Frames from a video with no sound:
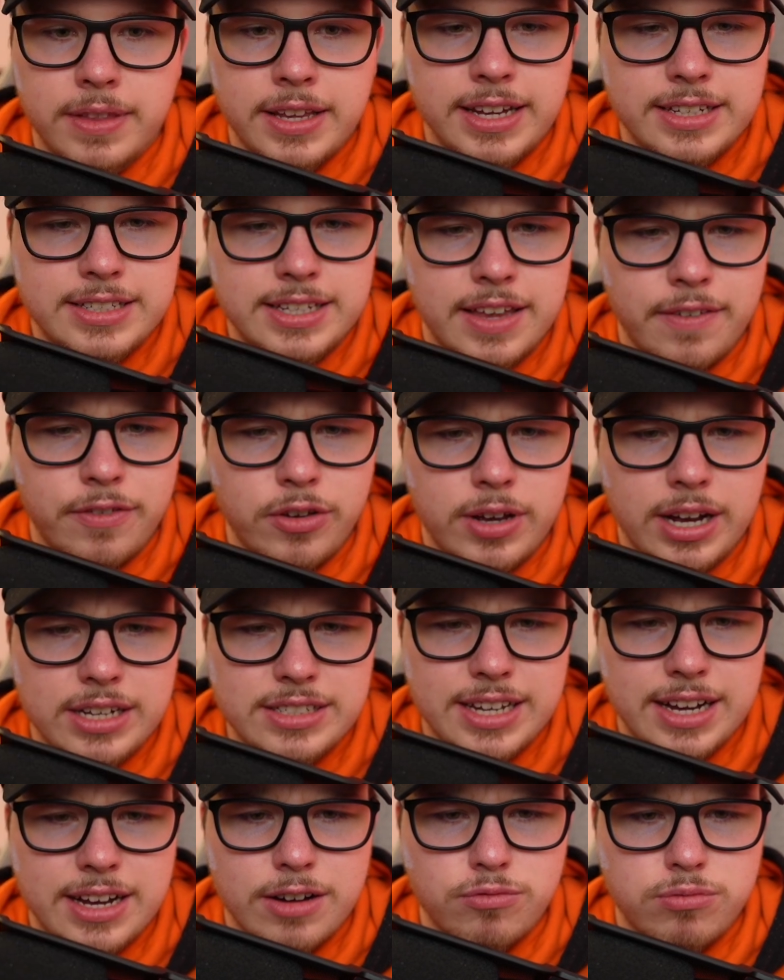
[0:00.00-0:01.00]
yeah, to give you
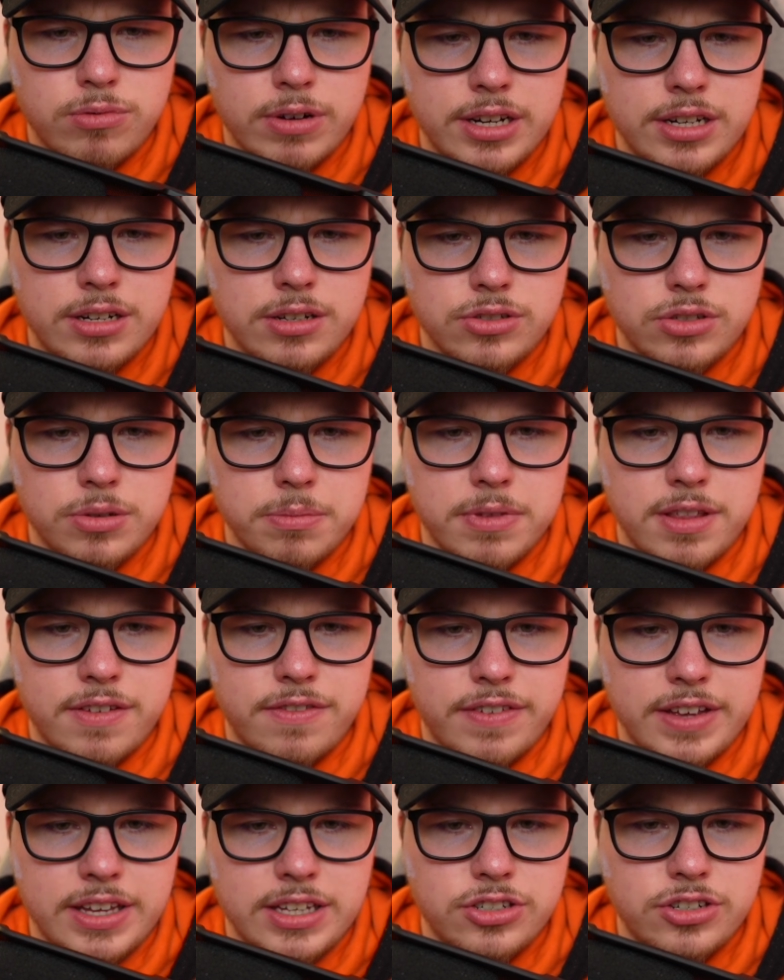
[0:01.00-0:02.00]
guys like a read on some of the
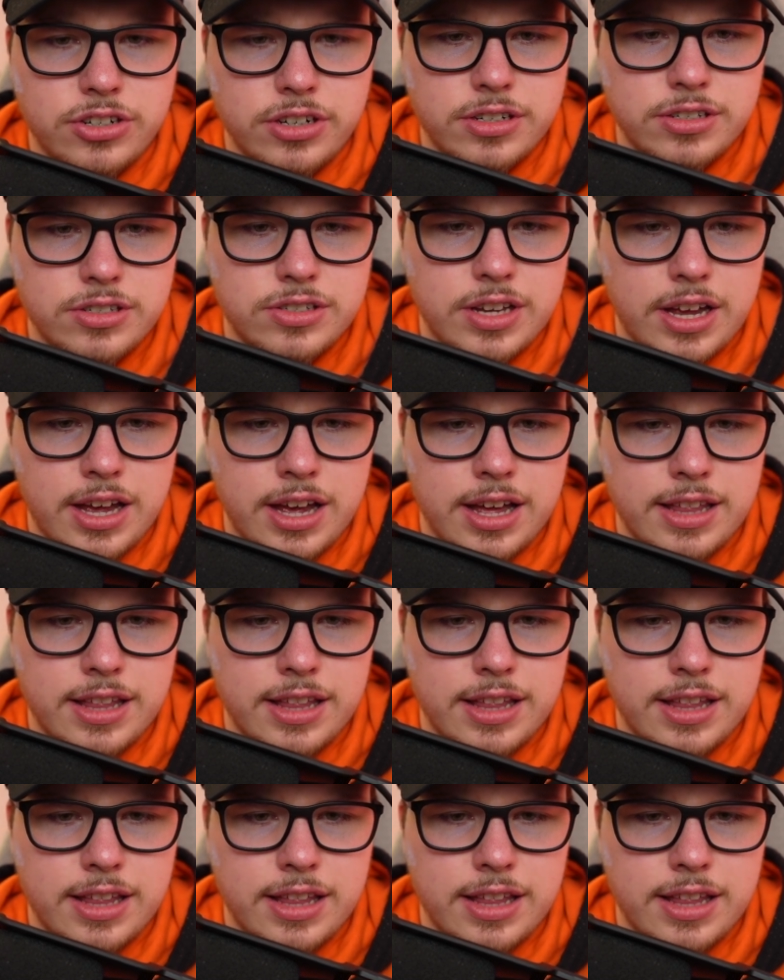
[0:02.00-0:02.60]
features,